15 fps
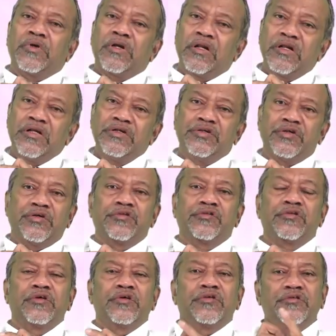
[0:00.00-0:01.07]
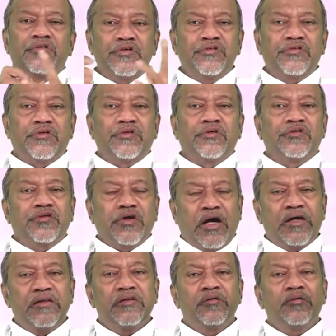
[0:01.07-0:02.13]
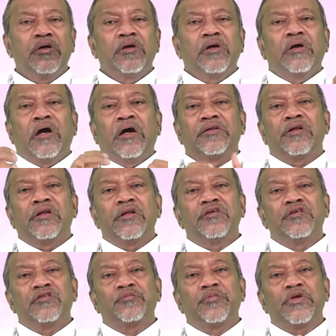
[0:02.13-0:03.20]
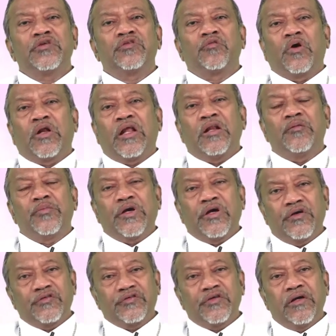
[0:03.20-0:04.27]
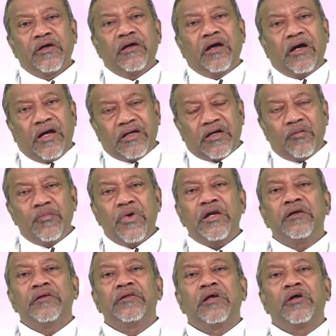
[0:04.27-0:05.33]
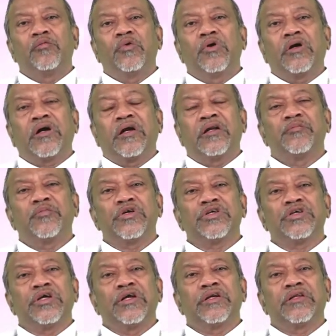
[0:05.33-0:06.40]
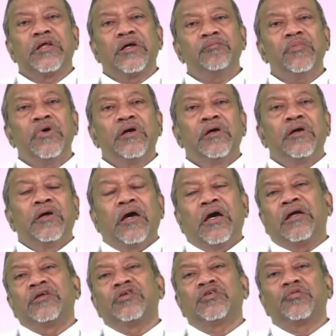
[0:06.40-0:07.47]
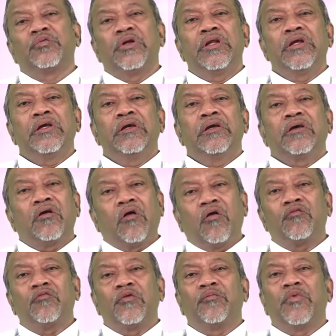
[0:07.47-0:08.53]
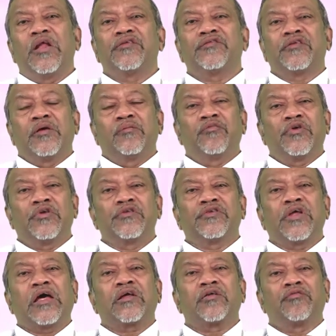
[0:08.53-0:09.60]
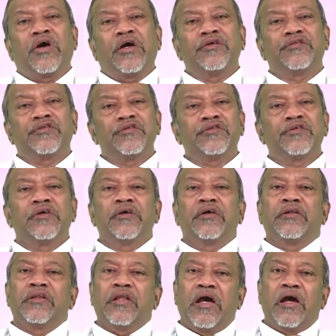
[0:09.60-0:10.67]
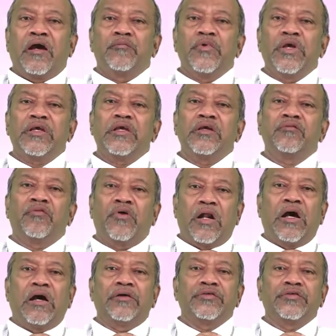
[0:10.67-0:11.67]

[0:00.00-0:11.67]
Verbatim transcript: religious sisters and other religious priests who are helping us. I commend their work and appreciate them and surely God will bless them for the sacrifices they are making for our